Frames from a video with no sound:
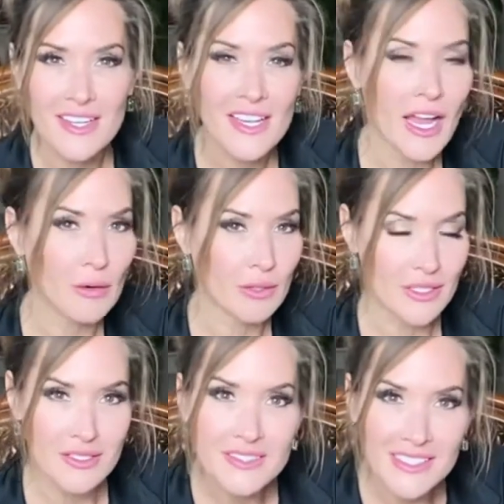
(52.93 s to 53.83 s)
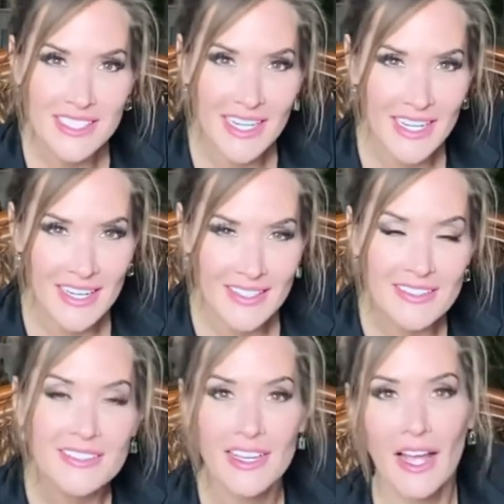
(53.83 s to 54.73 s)
How are you today?
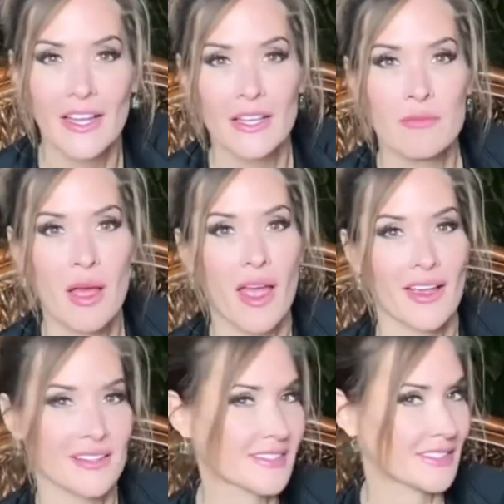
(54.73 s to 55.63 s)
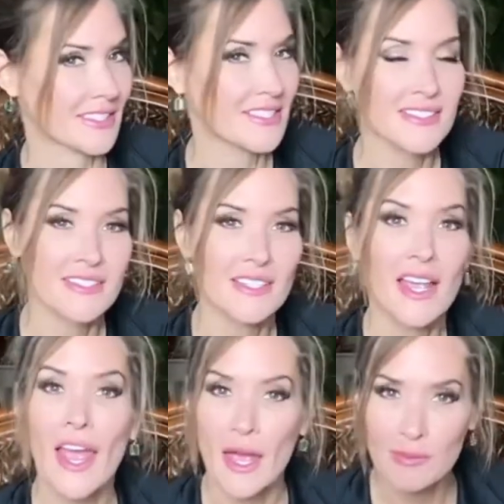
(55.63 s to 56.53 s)
I am excellent.
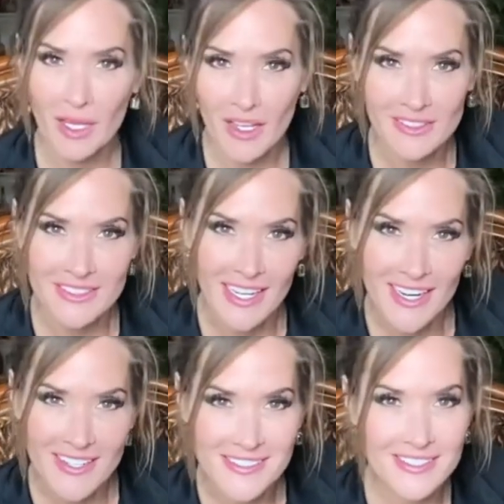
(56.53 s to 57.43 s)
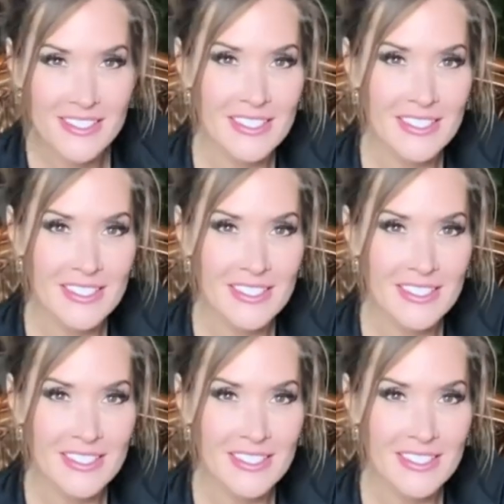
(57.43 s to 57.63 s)
Happy holidays.